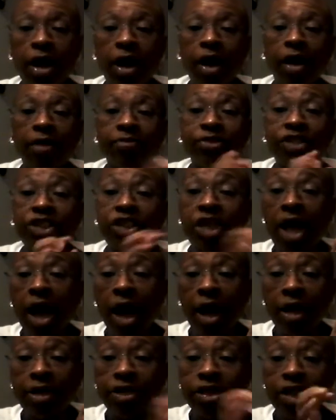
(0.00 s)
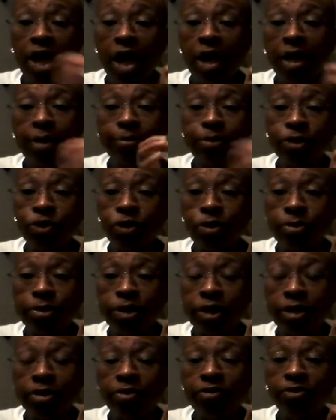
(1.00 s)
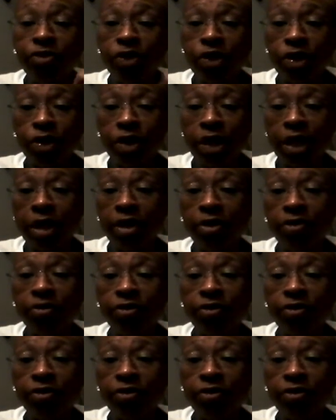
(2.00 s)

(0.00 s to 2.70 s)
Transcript: of shock, shock absorption for your heel,